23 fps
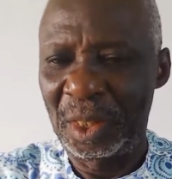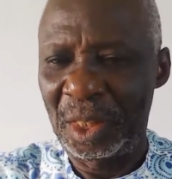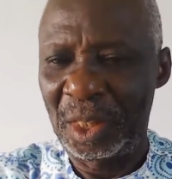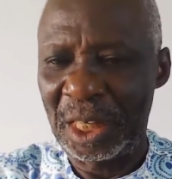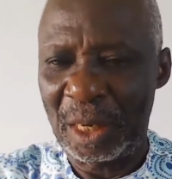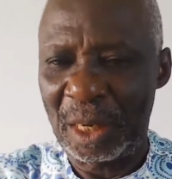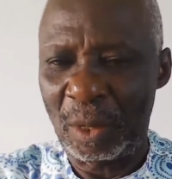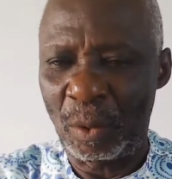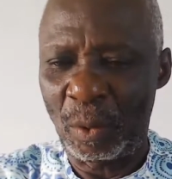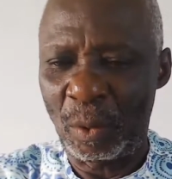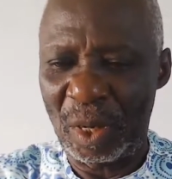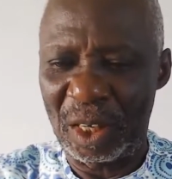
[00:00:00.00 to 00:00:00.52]
you
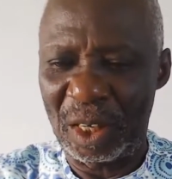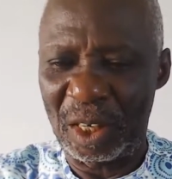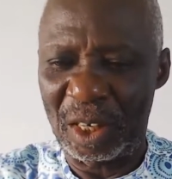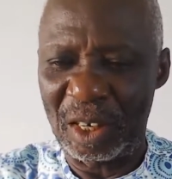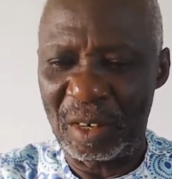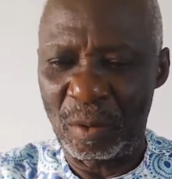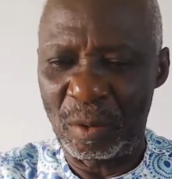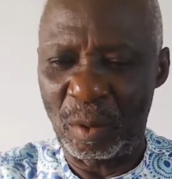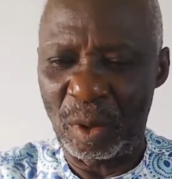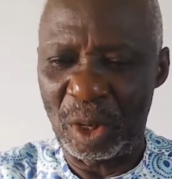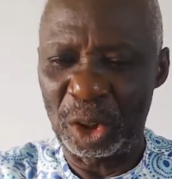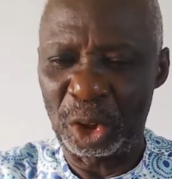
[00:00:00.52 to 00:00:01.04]
are
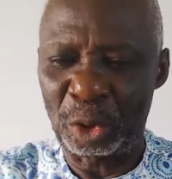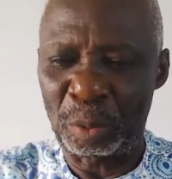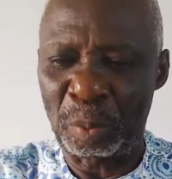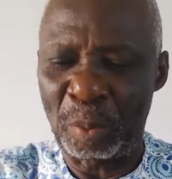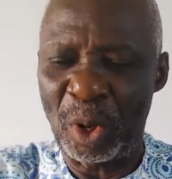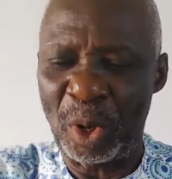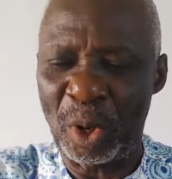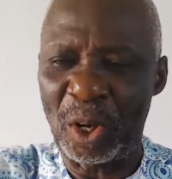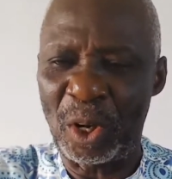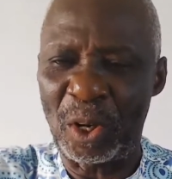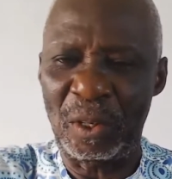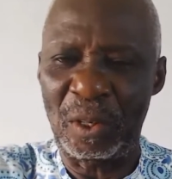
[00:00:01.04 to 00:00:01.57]
welcome once
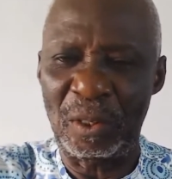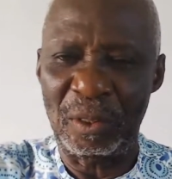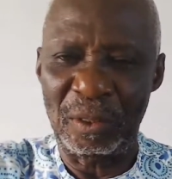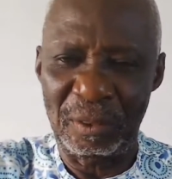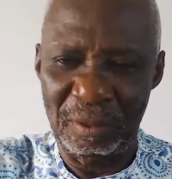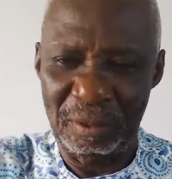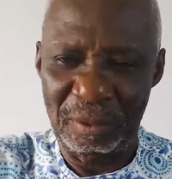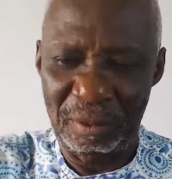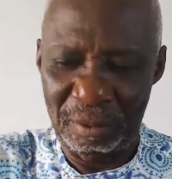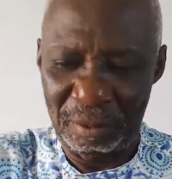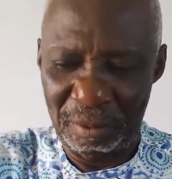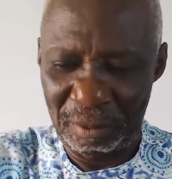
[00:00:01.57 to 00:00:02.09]
more
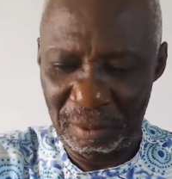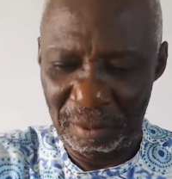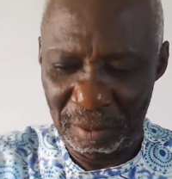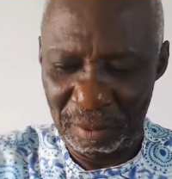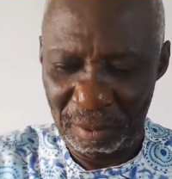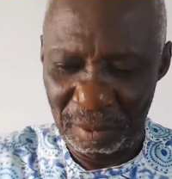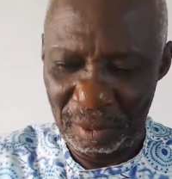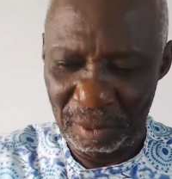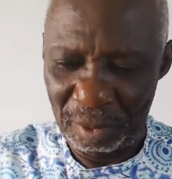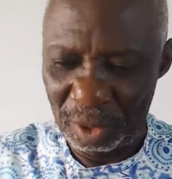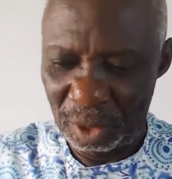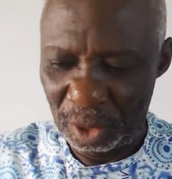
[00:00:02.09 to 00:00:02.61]

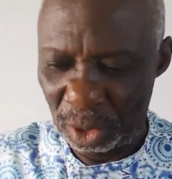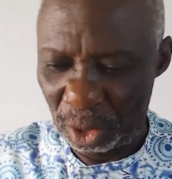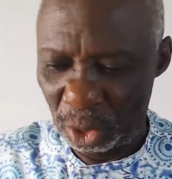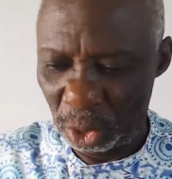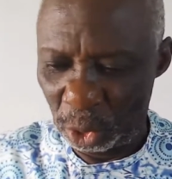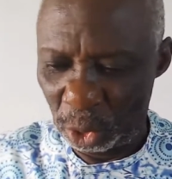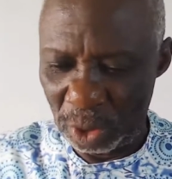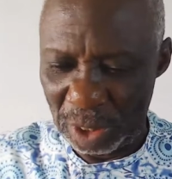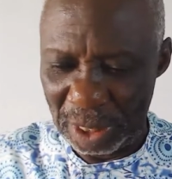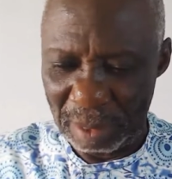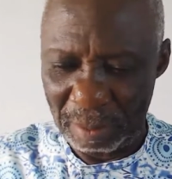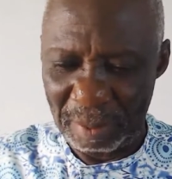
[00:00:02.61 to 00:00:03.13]

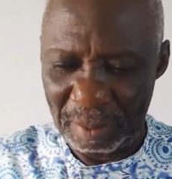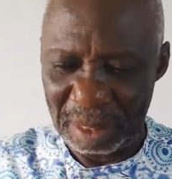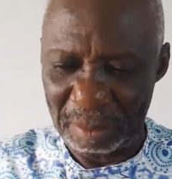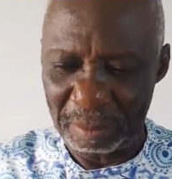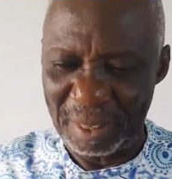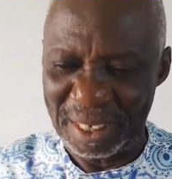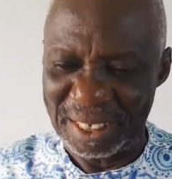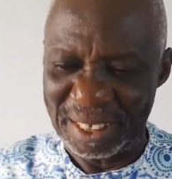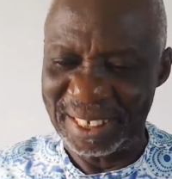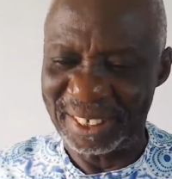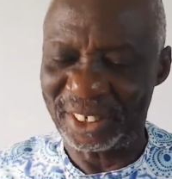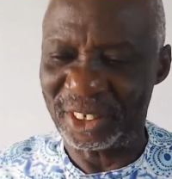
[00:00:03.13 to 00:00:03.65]
to your
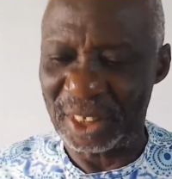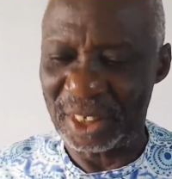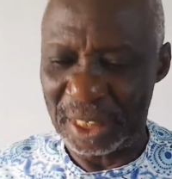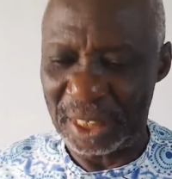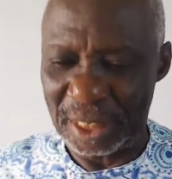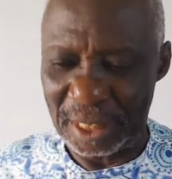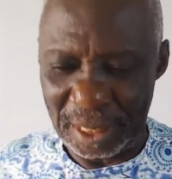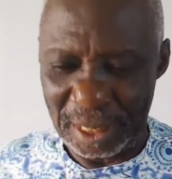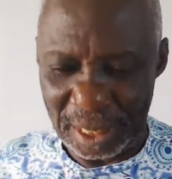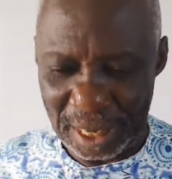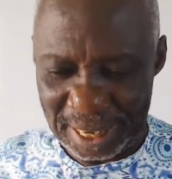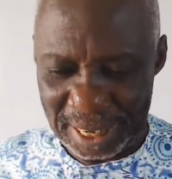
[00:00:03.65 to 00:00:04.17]
mathematics
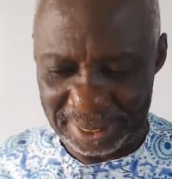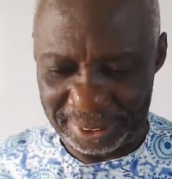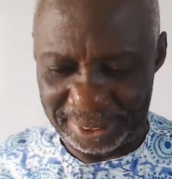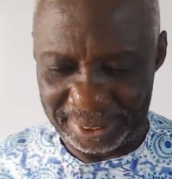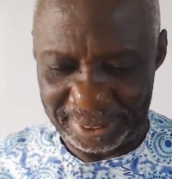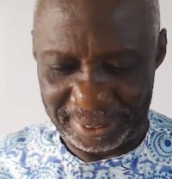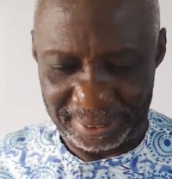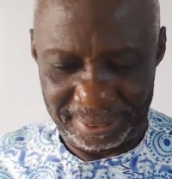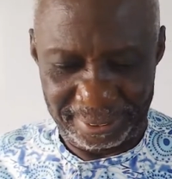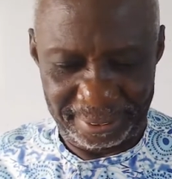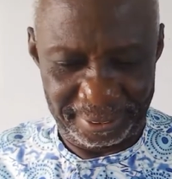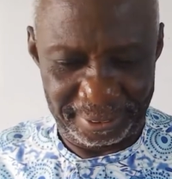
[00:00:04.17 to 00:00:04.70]

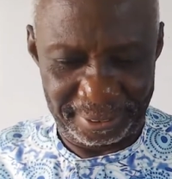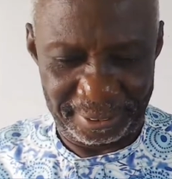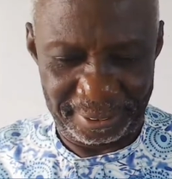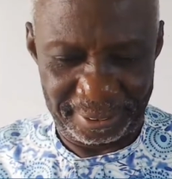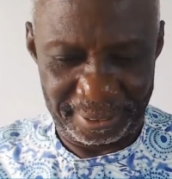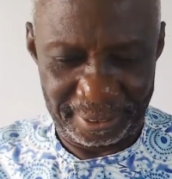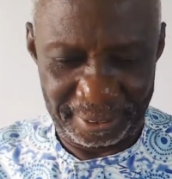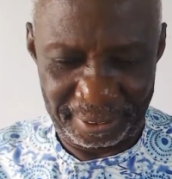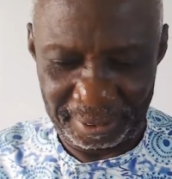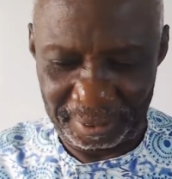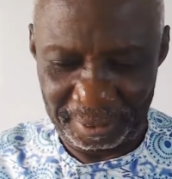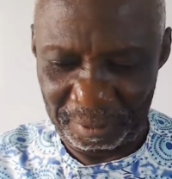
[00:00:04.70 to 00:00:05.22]
lessons.
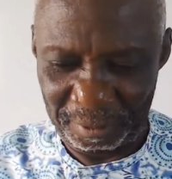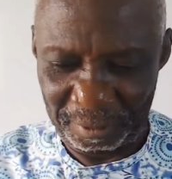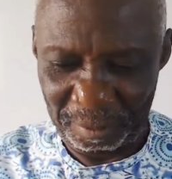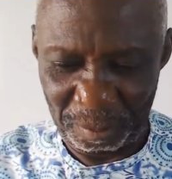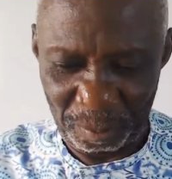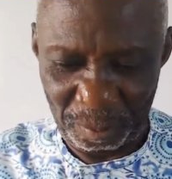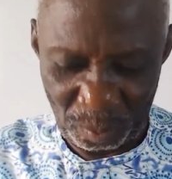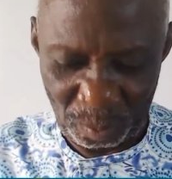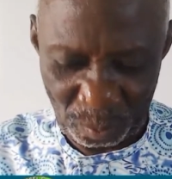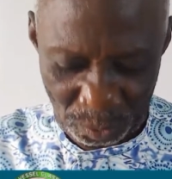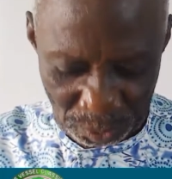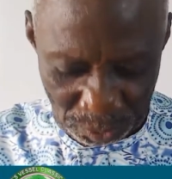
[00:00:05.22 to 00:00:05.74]

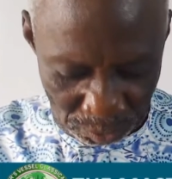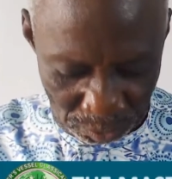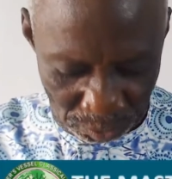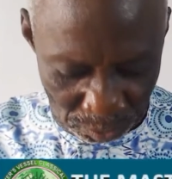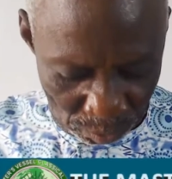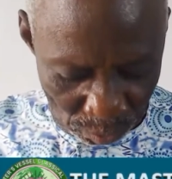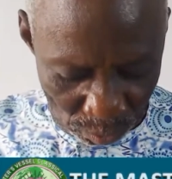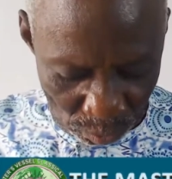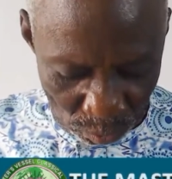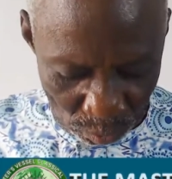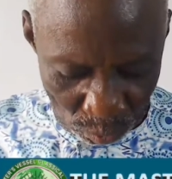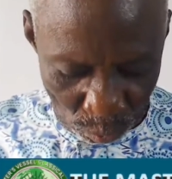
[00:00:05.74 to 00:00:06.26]

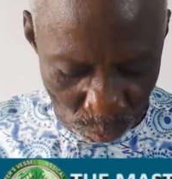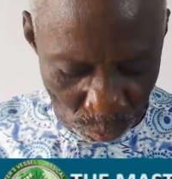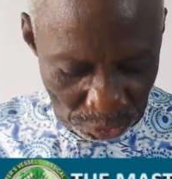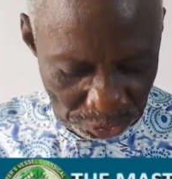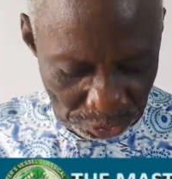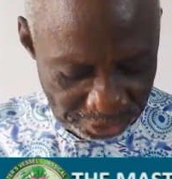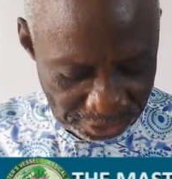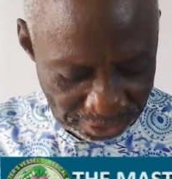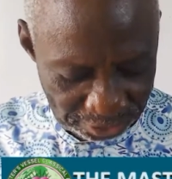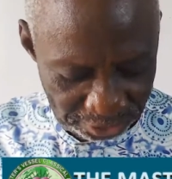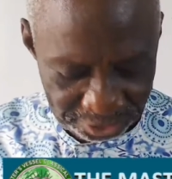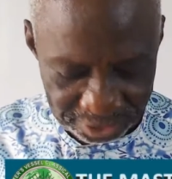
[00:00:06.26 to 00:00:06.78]
We
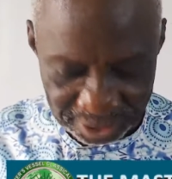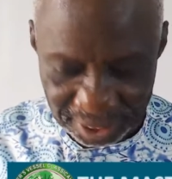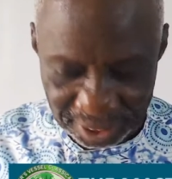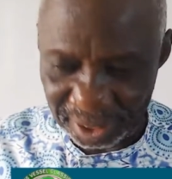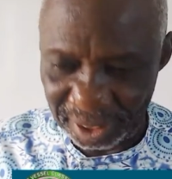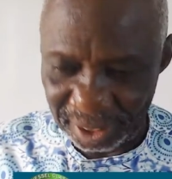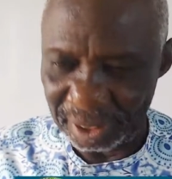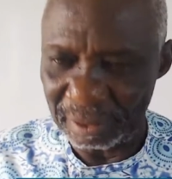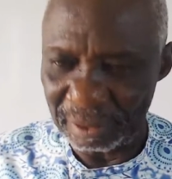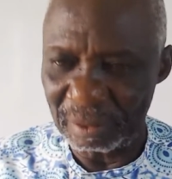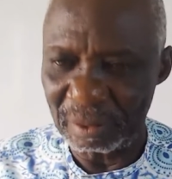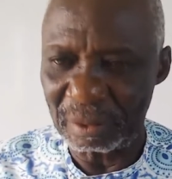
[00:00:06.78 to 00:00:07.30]
shall start
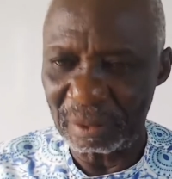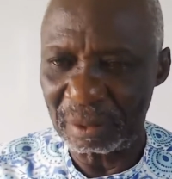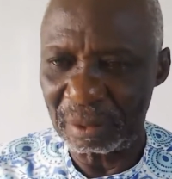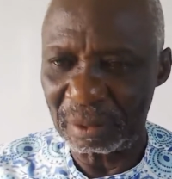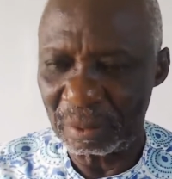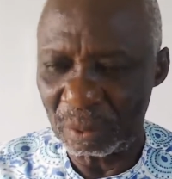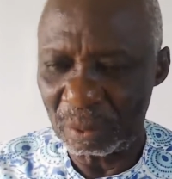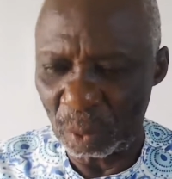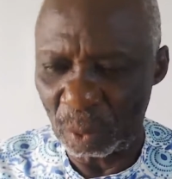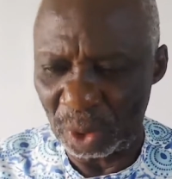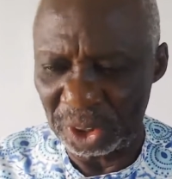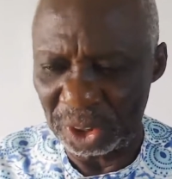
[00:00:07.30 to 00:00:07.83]

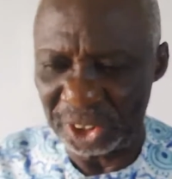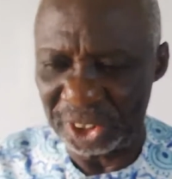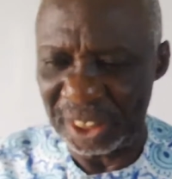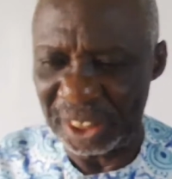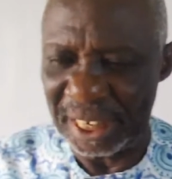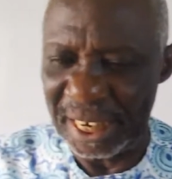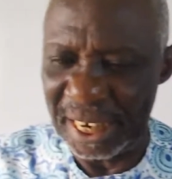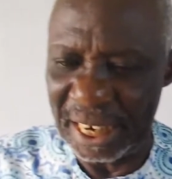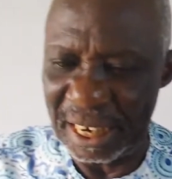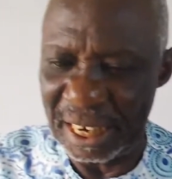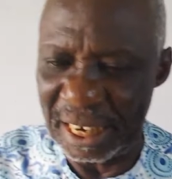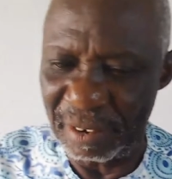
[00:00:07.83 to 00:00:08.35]
once
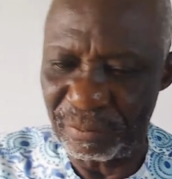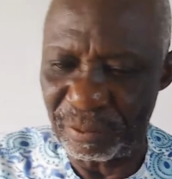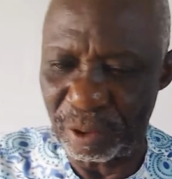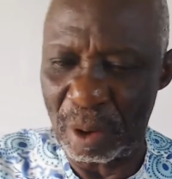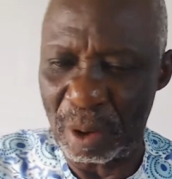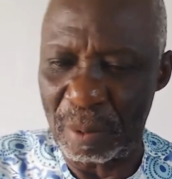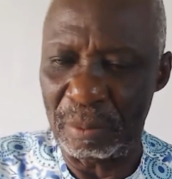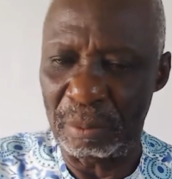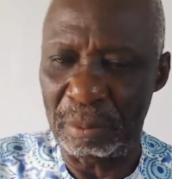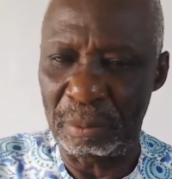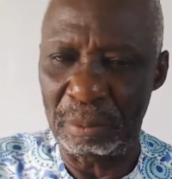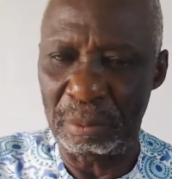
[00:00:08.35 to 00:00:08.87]
again
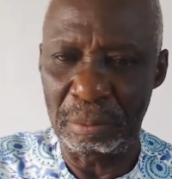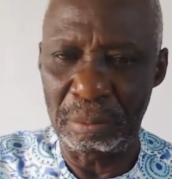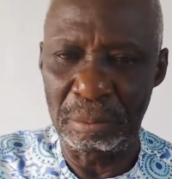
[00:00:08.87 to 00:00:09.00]
from